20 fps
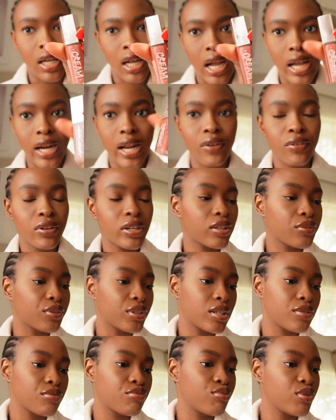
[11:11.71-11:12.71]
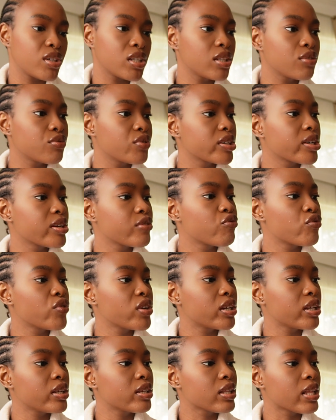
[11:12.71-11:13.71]
And I really, really, really, really,
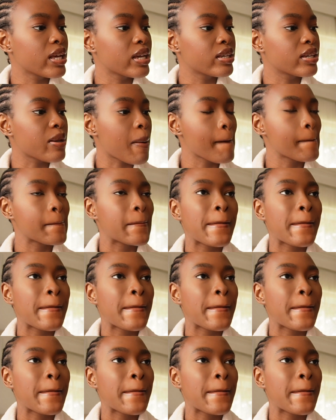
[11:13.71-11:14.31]
really like it.